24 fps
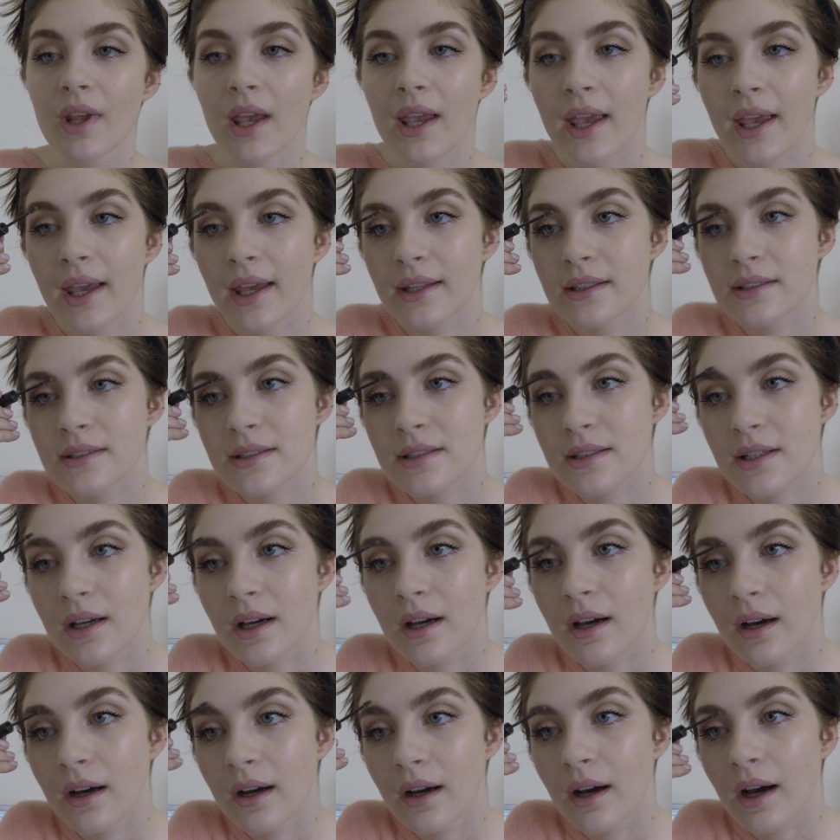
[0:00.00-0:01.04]
And
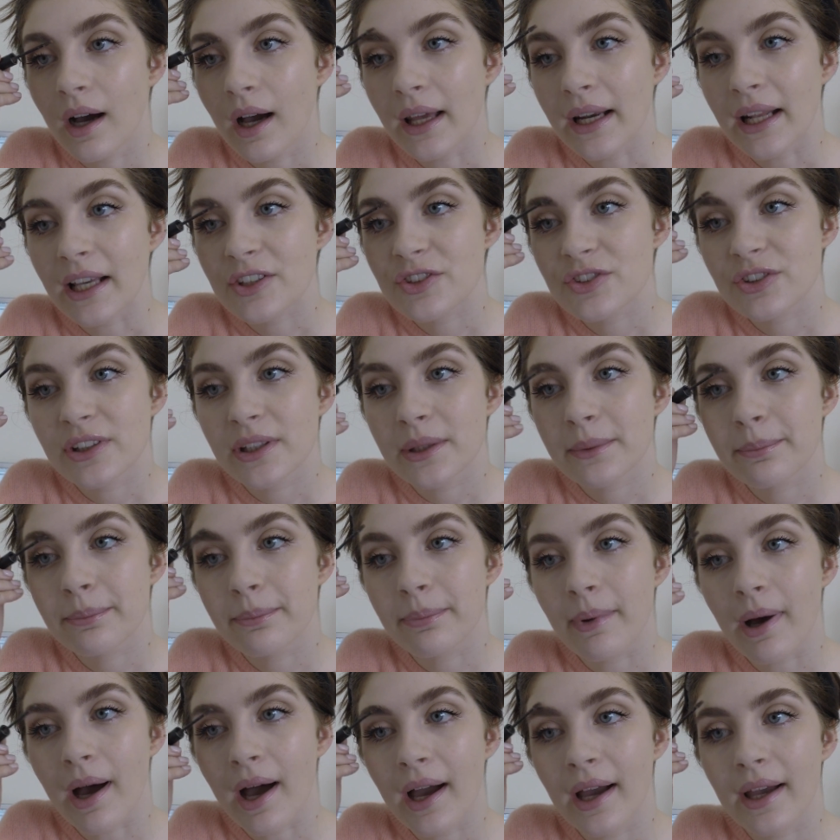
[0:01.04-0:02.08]
I'd actually
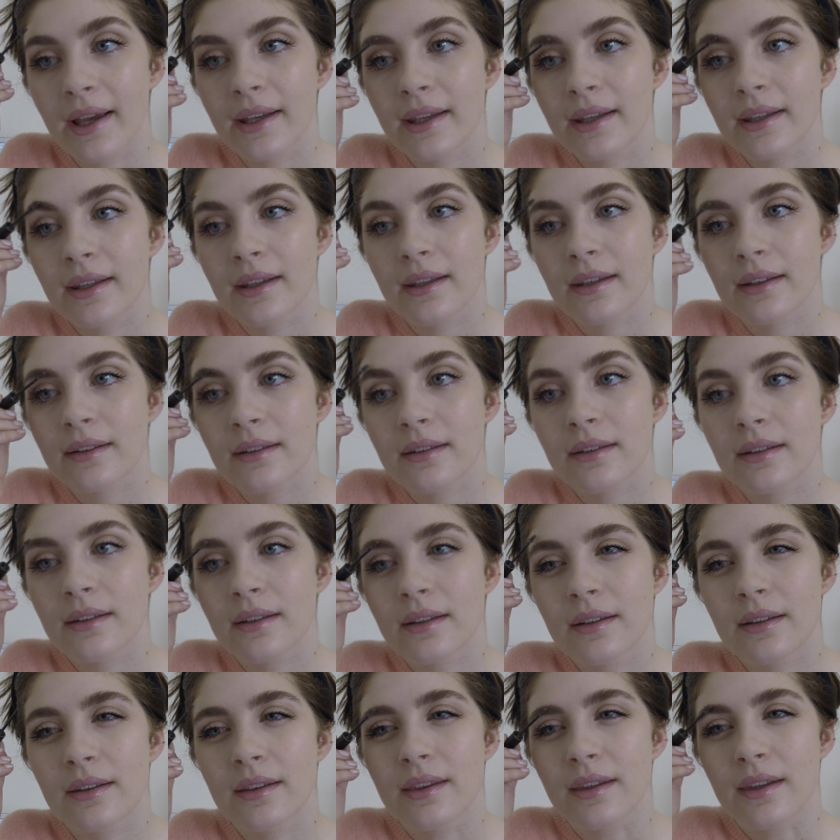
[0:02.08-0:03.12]
buy
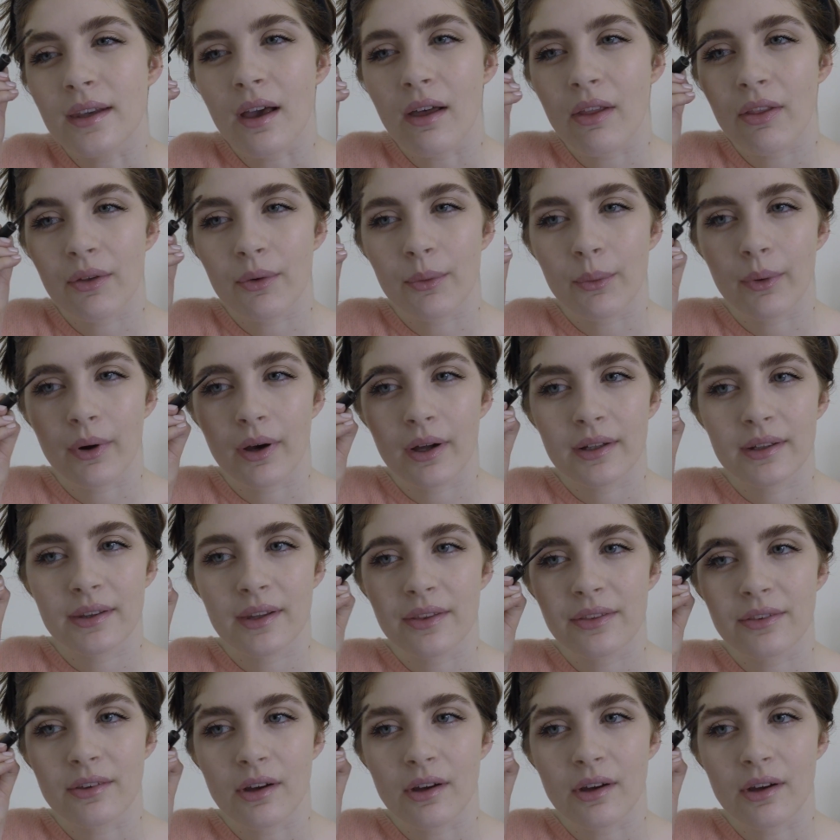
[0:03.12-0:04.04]
the other one, the